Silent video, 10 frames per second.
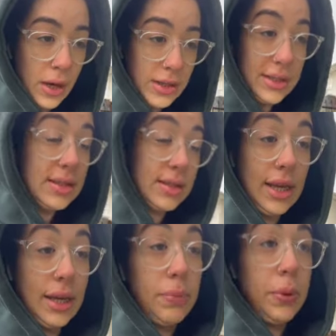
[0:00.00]

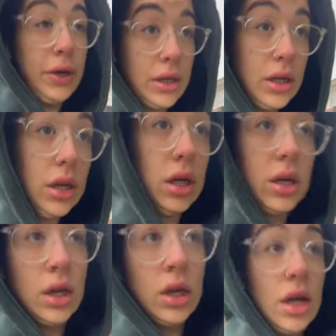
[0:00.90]
sleep,
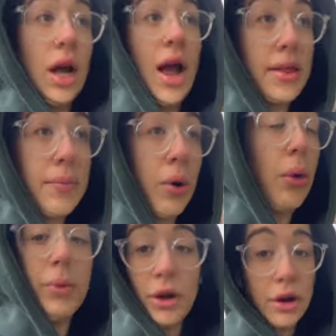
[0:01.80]
and then
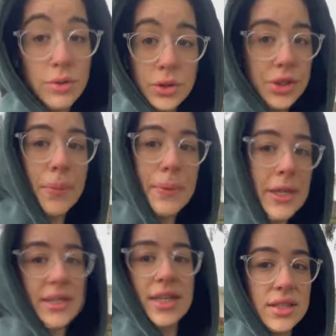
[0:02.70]
probably go to a
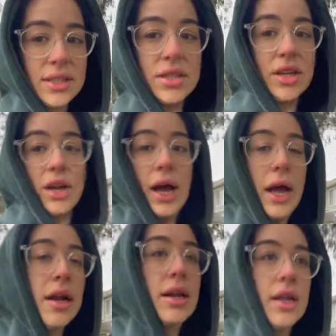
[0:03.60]
shopping center
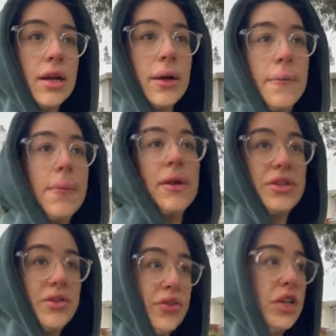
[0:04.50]
tonight
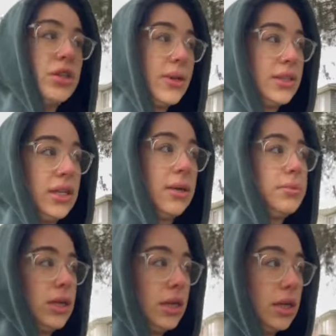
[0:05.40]
to finish my steps.